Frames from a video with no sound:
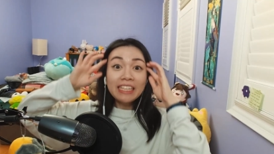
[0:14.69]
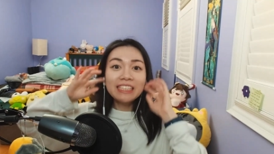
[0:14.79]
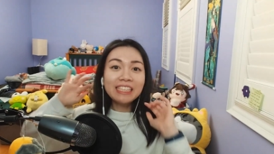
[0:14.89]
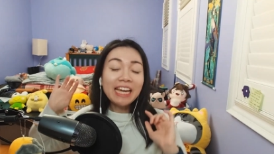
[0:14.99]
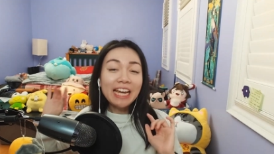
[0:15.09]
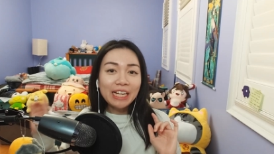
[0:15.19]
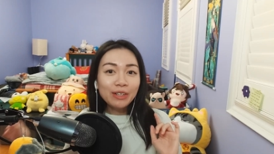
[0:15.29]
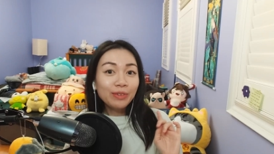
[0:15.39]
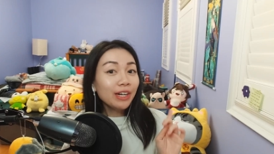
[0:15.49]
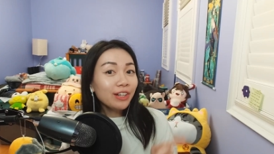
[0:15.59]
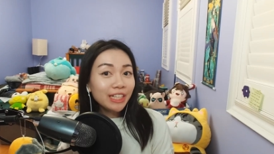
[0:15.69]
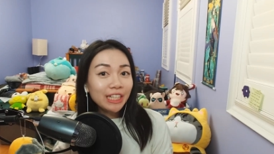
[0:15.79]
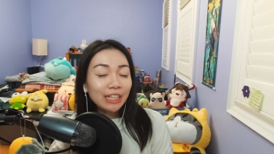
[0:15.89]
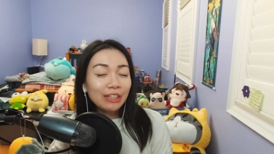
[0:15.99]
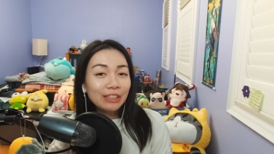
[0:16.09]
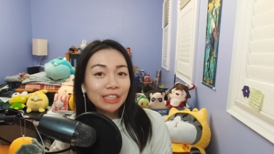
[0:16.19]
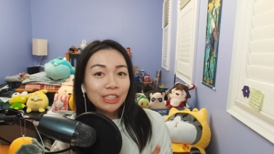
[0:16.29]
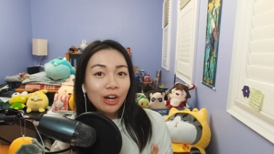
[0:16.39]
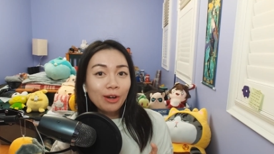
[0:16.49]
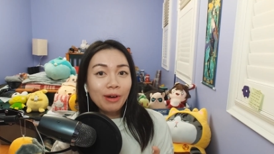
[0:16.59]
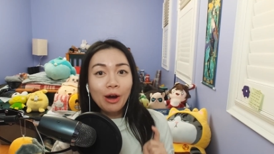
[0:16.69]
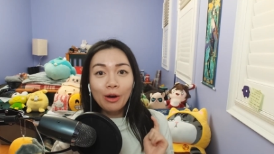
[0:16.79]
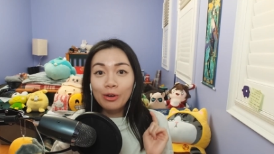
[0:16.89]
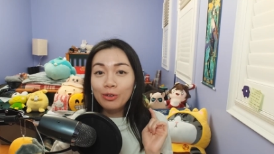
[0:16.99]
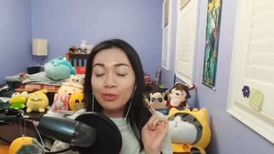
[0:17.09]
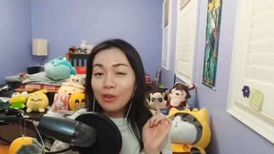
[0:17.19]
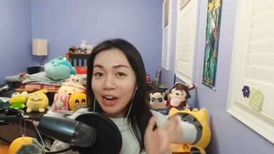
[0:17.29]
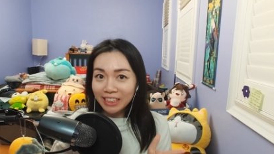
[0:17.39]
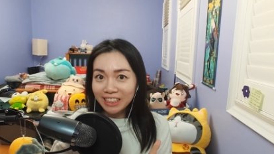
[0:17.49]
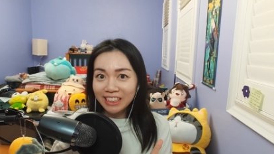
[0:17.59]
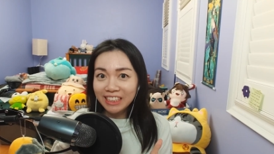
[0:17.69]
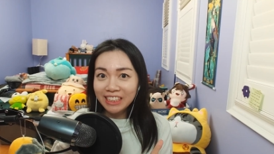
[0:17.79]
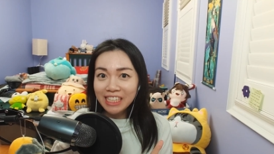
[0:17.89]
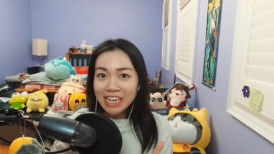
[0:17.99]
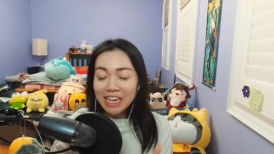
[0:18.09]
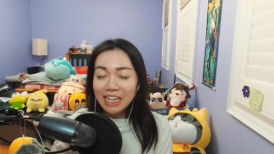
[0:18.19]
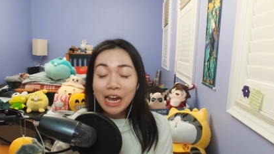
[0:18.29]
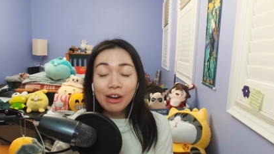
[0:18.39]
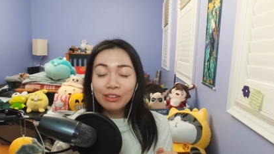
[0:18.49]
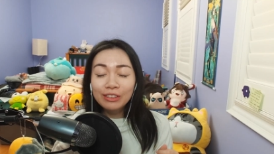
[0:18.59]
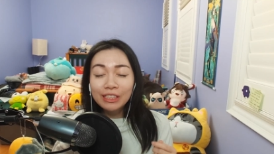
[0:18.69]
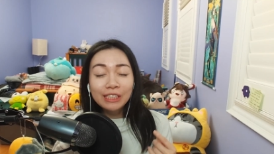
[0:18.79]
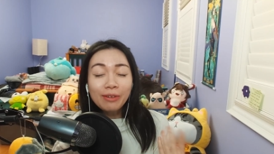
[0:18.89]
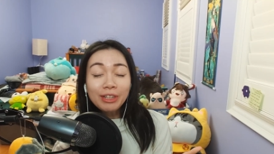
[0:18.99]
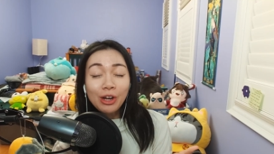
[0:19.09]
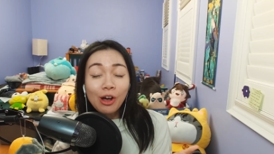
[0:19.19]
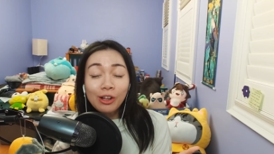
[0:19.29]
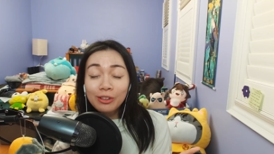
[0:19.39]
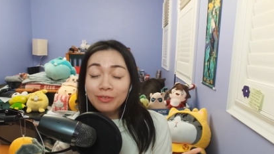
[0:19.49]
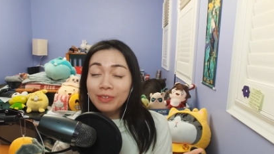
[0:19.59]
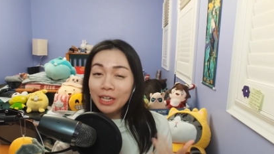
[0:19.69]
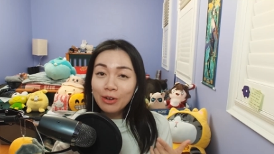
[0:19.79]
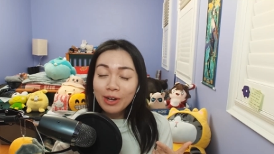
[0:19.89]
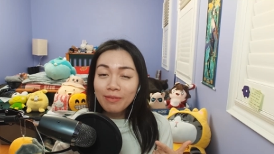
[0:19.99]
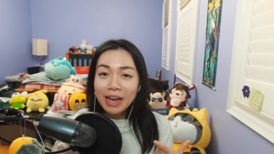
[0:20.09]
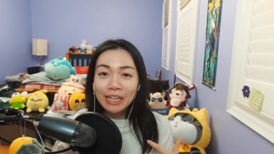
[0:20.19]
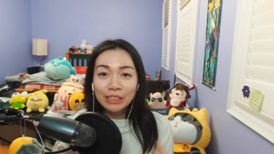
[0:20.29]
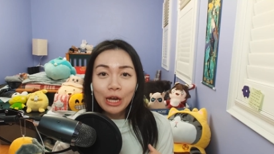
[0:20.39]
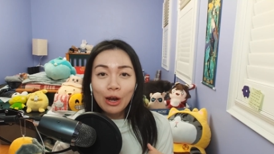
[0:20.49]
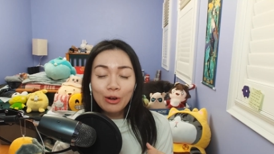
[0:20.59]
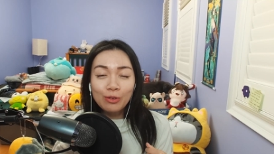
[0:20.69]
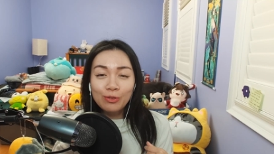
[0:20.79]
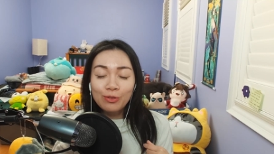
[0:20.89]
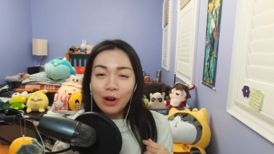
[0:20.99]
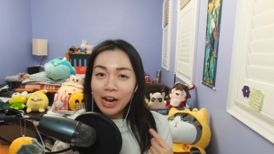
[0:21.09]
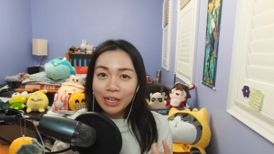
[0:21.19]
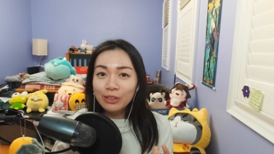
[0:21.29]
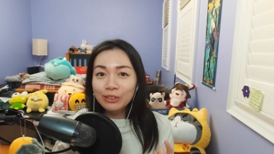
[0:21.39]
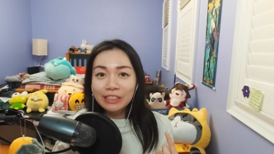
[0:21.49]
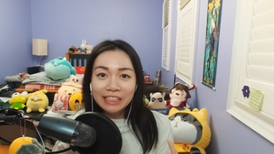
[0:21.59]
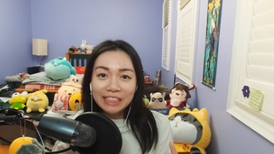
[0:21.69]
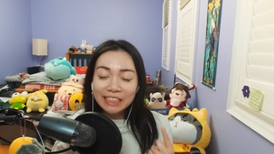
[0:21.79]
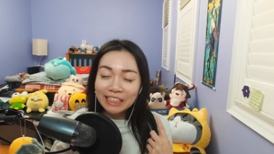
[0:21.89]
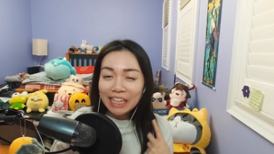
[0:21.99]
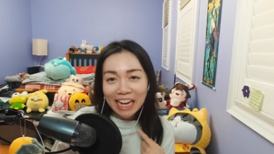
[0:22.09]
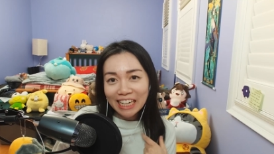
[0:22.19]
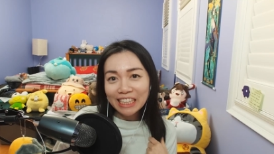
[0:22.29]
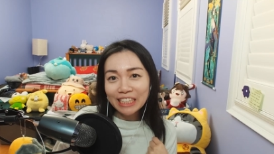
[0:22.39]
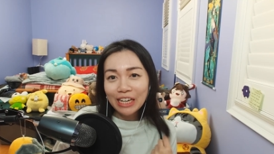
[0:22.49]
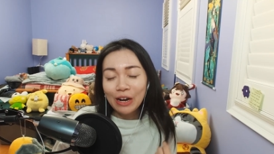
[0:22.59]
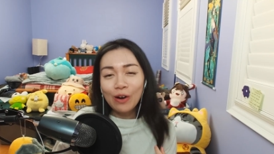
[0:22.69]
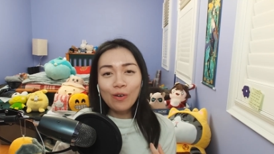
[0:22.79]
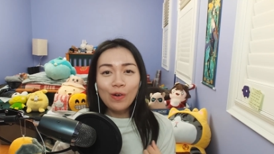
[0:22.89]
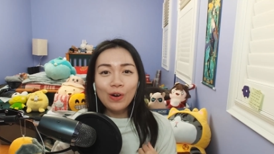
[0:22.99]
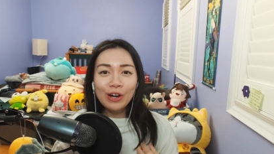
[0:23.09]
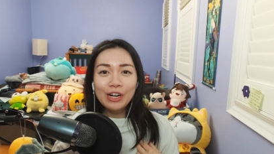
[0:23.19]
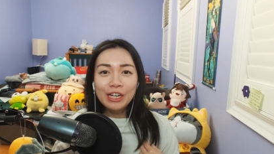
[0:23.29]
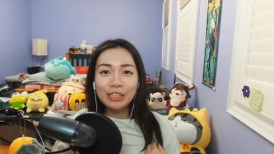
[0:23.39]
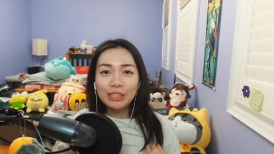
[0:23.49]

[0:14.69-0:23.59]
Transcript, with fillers: Today, we are here to talk about Wriothesley. Now, some of y'all may know him as Ryo the Slay or